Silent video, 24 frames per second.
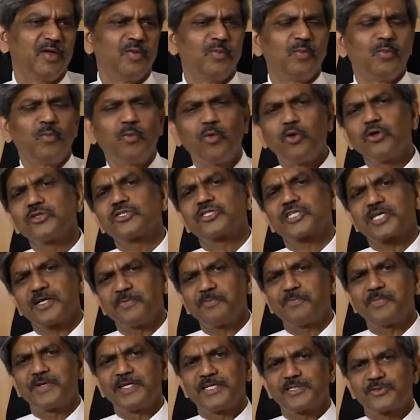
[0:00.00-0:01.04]
Most
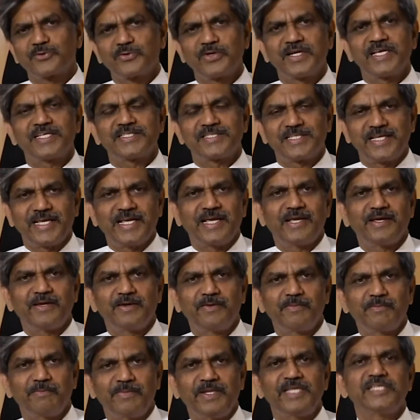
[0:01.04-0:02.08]
companies today say,
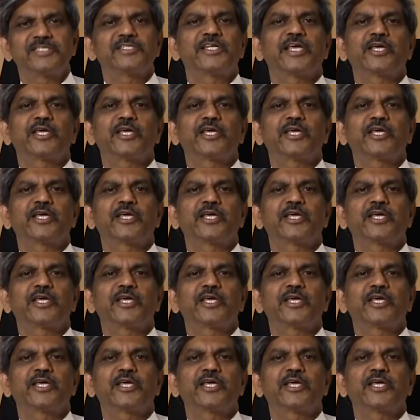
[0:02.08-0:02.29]
please